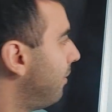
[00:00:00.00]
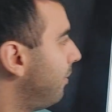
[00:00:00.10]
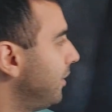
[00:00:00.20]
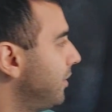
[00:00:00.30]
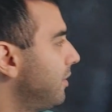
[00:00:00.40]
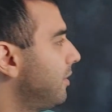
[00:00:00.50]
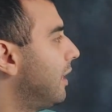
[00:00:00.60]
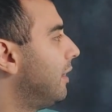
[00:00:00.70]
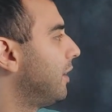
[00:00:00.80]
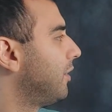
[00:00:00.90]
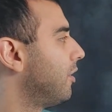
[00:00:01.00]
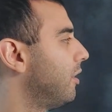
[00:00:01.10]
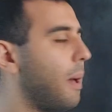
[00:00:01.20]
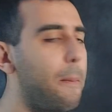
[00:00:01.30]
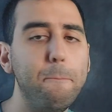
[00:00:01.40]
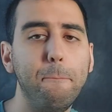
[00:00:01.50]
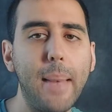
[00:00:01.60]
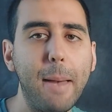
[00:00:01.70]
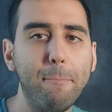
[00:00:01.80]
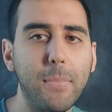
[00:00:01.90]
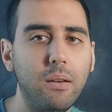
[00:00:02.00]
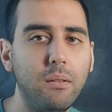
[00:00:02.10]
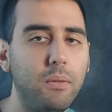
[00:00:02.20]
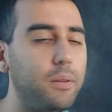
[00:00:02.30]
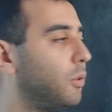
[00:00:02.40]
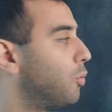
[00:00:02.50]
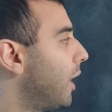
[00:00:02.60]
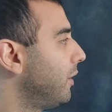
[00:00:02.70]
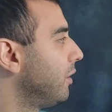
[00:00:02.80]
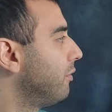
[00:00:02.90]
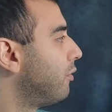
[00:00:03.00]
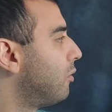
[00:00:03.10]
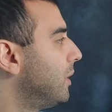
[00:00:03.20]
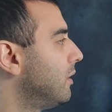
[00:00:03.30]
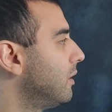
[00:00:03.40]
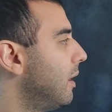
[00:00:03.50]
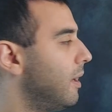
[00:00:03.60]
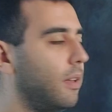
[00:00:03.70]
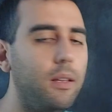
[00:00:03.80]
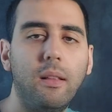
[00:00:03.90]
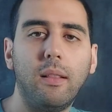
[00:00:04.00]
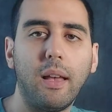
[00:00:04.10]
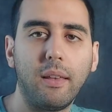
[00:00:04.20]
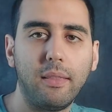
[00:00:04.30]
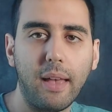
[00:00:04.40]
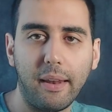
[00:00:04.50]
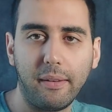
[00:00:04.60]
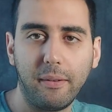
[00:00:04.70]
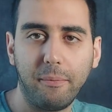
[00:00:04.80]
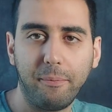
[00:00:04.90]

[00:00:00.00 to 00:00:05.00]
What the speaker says: This is the letter Mem, and in writing form it's like that.